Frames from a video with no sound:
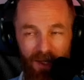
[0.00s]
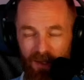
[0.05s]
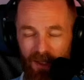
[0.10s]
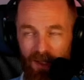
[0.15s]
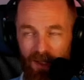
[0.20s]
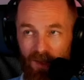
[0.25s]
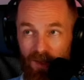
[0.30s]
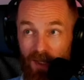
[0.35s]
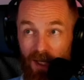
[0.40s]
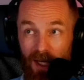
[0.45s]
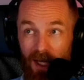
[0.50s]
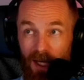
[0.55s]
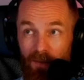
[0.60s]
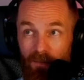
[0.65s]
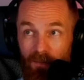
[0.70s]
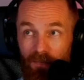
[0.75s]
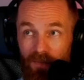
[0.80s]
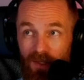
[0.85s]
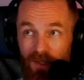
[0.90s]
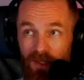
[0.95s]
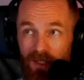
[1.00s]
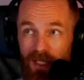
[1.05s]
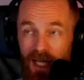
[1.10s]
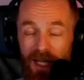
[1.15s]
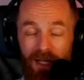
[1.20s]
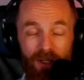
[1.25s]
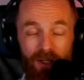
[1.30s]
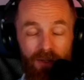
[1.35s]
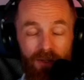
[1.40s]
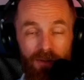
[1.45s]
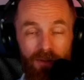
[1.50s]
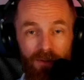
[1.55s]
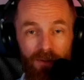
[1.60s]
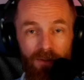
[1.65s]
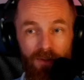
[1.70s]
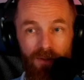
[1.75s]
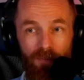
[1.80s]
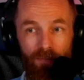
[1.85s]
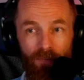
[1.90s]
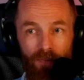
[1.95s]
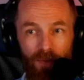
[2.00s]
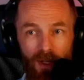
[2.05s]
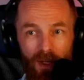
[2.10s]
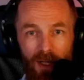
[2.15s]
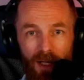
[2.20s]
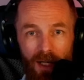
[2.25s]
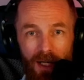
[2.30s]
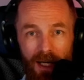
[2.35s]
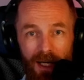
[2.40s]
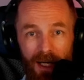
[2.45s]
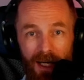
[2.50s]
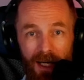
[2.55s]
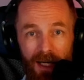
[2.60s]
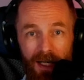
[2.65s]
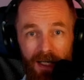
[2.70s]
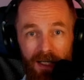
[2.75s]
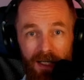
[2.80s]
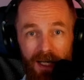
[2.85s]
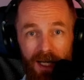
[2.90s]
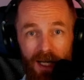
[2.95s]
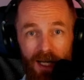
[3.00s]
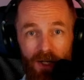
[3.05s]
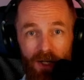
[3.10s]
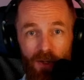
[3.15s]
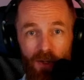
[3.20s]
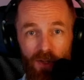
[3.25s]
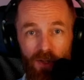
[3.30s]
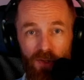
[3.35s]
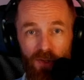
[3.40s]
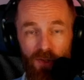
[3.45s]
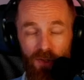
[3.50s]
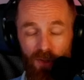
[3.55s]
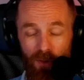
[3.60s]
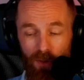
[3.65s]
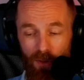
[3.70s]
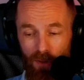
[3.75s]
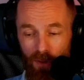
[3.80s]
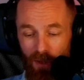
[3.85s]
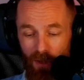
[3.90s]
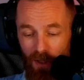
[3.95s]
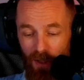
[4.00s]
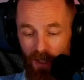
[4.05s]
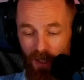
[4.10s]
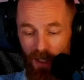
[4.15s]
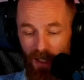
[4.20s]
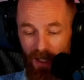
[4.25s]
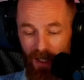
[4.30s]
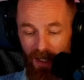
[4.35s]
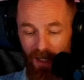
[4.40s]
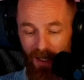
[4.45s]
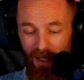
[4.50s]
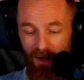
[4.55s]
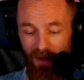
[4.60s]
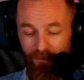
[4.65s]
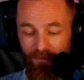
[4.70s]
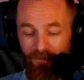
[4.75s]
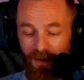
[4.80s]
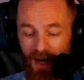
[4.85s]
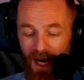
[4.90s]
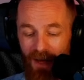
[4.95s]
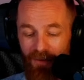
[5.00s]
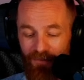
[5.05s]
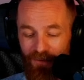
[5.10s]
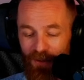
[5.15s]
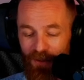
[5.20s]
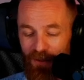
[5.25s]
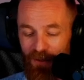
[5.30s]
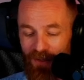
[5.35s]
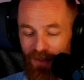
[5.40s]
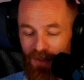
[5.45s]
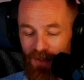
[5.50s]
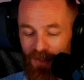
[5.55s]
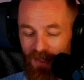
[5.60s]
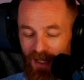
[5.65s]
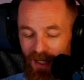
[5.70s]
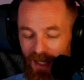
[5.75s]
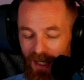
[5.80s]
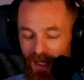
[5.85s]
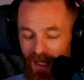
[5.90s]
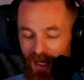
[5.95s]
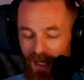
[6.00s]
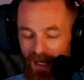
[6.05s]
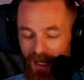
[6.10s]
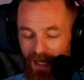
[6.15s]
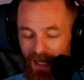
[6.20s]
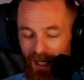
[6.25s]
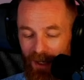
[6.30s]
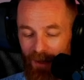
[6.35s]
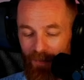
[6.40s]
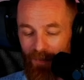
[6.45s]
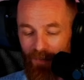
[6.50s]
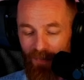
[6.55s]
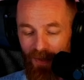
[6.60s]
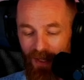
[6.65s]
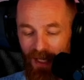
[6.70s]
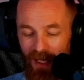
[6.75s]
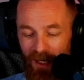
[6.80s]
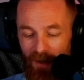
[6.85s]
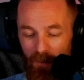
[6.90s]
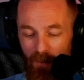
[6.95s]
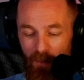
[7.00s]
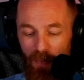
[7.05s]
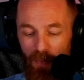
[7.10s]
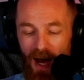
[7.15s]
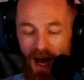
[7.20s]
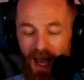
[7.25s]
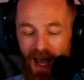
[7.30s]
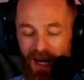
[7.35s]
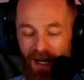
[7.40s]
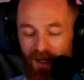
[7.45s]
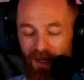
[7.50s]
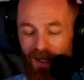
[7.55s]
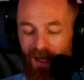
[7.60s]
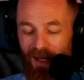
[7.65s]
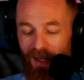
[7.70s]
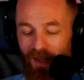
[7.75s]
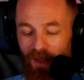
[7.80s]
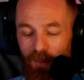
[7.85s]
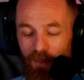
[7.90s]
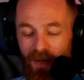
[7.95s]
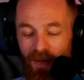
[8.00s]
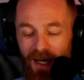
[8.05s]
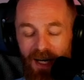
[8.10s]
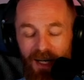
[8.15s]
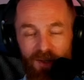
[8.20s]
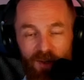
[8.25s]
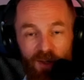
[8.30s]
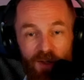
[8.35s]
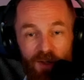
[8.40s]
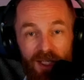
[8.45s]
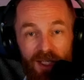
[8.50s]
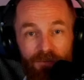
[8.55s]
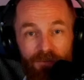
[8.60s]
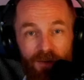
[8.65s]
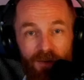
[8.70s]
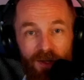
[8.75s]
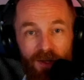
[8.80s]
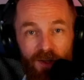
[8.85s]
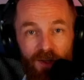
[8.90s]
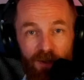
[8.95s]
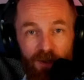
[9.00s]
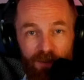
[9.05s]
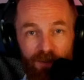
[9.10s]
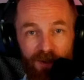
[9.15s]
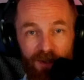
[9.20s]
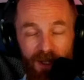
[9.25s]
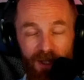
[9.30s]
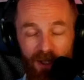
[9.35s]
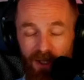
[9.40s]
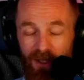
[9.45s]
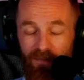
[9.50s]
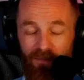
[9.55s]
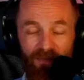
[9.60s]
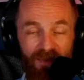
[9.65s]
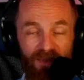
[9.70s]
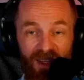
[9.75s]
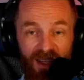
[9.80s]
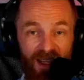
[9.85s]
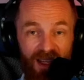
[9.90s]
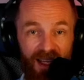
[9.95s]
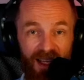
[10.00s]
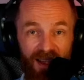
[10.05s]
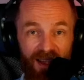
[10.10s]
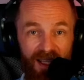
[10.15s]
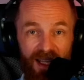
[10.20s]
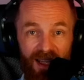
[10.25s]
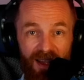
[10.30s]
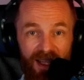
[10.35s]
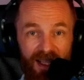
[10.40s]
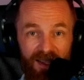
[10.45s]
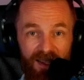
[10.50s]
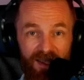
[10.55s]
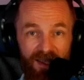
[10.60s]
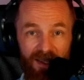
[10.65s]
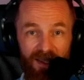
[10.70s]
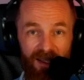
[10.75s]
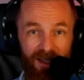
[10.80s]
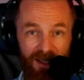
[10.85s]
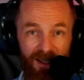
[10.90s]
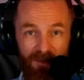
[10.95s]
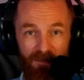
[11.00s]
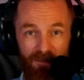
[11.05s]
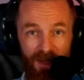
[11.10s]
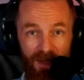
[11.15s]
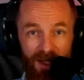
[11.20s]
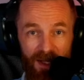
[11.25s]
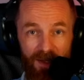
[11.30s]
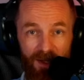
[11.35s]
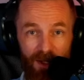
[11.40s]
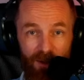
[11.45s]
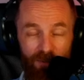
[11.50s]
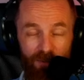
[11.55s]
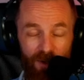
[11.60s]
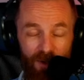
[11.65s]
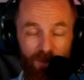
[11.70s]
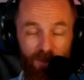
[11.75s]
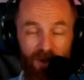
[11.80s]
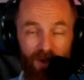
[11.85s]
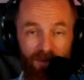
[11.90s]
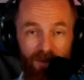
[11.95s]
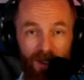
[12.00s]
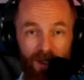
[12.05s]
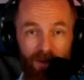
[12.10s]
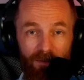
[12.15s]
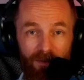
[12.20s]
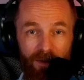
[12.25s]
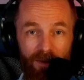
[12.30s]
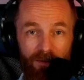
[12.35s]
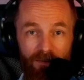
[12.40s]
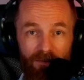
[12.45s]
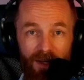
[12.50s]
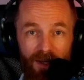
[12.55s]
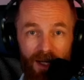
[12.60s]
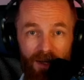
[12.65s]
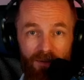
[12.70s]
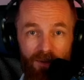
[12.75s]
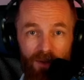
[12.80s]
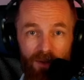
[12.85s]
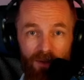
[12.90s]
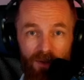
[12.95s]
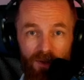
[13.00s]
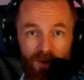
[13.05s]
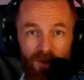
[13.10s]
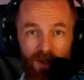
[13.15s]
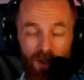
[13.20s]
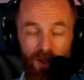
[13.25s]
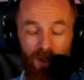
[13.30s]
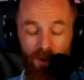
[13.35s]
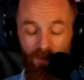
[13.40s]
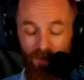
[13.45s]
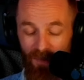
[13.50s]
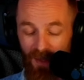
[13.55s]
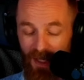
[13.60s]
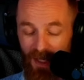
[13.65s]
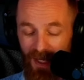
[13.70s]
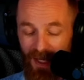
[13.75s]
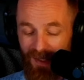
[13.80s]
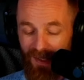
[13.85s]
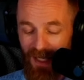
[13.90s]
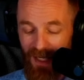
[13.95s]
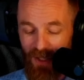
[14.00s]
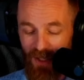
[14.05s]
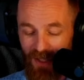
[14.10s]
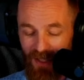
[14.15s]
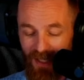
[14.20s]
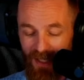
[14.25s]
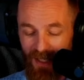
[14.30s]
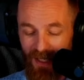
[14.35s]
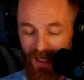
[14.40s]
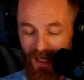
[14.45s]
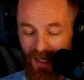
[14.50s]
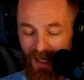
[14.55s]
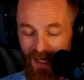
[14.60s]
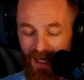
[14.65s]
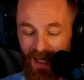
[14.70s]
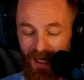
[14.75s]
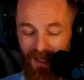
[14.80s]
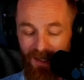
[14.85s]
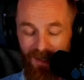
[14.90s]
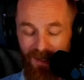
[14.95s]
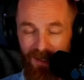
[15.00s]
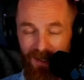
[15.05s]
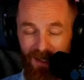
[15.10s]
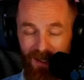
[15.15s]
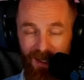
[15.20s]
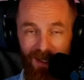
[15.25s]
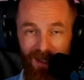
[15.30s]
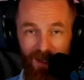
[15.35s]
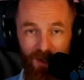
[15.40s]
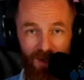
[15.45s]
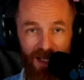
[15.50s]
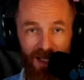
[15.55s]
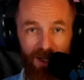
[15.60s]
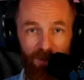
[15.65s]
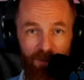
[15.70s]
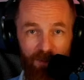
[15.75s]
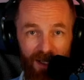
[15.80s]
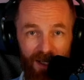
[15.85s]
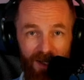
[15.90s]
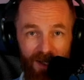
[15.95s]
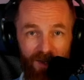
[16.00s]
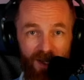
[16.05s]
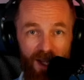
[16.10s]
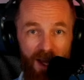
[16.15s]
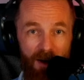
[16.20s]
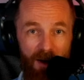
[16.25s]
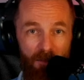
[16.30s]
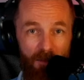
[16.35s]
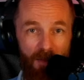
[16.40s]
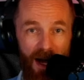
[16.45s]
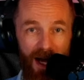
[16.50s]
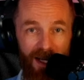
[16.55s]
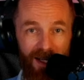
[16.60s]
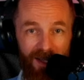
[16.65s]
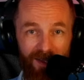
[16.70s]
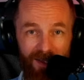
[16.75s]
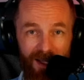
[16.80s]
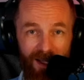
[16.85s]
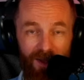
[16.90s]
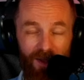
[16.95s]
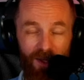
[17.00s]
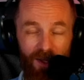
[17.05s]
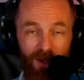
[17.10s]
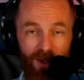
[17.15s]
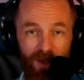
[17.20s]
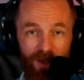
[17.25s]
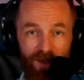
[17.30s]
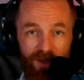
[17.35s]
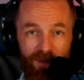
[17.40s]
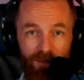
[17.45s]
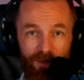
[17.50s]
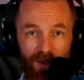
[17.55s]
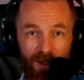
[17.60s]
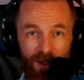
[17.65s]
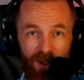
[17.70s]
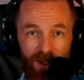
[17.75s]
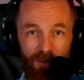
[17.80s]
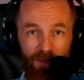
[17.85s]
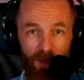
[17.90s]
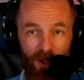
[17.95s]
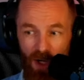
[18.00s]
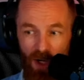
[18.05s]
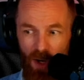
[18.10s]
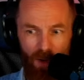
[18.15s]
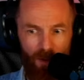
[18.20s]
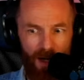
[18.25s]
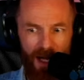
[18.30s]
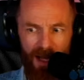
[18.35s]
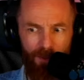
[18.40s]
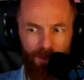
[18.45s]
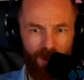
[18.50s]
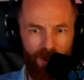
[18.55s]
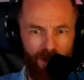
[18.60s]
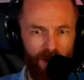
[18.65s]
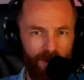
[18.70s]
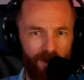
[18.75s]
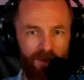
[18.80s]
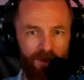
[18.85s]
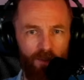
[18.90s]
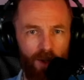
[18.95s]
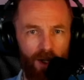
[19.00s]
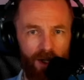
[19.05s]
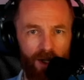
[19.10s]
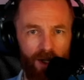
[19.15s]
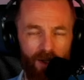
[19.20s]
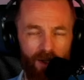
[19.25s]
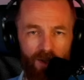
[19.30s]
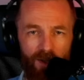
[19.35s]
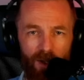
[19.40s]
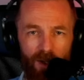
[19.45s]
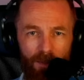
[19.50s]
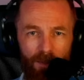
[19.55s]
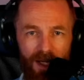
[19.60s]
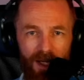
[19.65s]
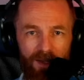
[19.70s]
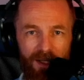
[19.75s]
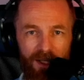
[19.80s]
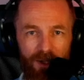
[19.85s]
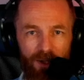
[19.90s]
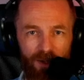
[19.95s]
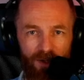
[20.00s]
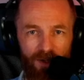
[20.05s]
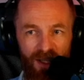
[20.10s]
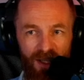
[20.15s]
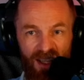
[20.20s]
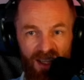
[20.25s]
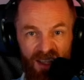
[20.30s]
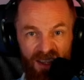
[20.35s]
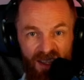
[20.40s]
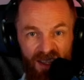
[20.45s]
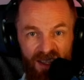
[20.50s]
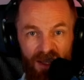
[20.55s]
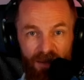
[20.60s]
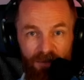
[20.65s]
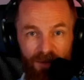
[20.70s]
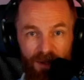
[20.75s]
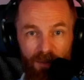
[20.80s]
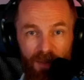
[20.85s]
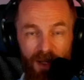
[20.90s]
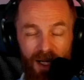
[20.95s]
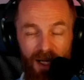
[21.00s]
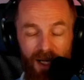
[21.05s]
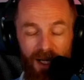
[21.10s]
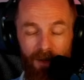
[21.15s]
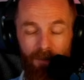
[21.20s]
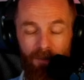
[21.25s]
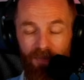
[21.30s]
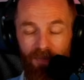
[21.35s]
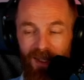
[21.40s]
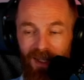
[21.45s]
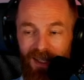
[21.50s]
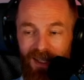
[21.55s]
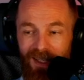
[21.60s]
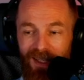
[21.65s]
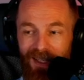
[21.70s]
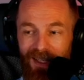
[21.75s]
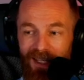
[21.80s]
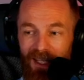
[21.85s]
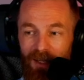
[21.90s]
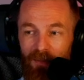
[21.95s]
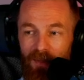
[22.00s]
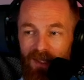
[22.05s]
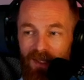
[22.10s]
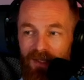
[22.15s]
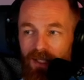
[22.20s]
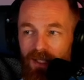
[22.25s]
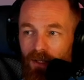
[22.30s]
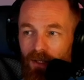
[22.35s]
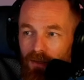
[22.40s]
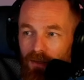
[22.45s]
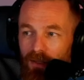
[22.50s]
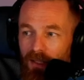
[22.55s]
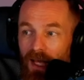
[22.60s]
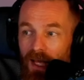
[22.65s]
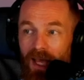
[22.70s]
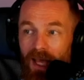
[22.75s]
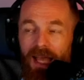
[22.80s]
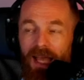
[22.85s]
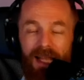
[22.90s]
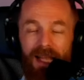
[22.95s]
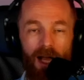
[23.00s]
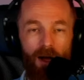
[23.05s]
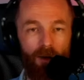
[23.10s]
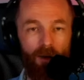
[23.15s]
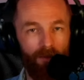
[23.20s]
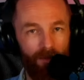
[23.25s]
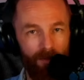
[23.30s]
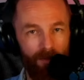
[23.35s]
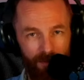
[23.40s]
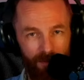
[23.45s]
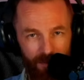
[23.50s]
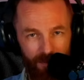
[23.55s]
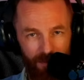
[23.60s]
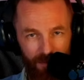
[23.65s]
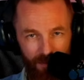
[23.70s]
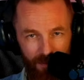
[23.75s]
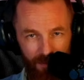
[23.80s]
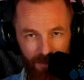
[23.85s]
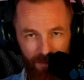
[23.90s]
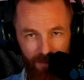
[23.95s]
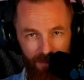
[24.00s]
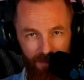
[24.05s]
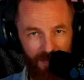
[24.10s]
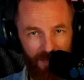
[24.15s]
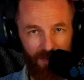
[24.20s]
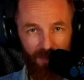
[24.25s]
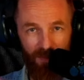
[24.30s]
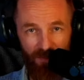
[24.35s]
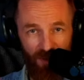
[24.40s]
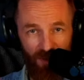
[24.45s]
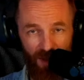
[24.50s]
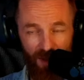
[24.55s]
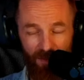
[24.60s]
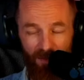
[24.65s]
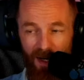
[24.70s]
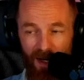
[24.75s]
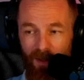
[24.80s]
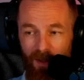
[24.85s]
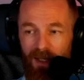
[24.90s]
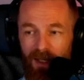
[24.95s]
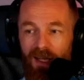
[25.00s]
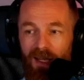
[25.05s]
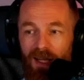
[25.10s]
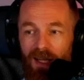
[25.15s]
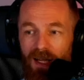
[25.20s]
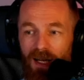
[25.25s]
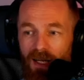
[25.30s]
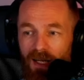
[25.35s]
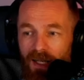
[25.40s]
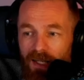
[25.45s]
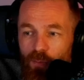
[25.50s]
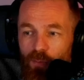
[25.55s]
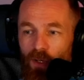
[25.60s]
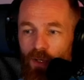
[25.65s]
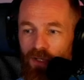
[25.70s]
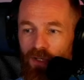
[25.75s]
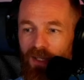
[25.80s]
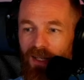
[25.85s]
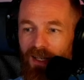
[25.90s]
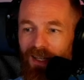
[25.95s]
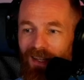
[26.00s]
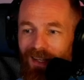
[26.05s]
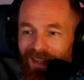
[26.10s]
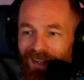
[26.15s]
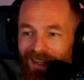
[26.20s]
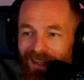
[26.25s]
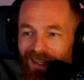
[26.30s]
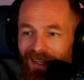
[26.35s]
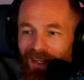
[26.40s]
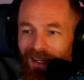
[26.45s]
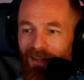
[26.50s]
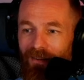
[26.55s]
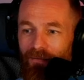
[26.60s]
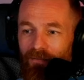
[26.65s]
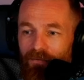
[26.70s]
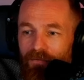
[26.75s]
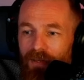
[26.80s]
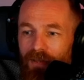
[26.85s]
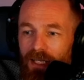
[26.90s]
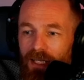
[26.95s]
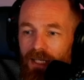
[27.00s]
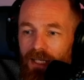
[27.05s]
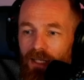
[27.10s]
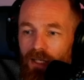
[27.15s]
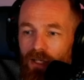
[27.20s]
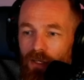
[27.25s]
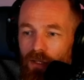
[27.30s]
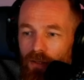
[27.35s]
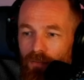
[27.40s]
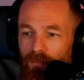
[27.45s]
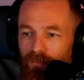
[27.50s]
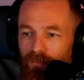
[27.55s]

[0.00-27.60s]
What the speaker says: let's say 10 euros, and it costs you 5 euros in buying the parts you need for this, the production, and that means a gross profit of 5 euros. So essentially, it's the selling price minus the cost of production, but no labor costs and whatnot, so basically just the stuff you buy is deducted. Anyhow, stop rambling. Let's watch the video.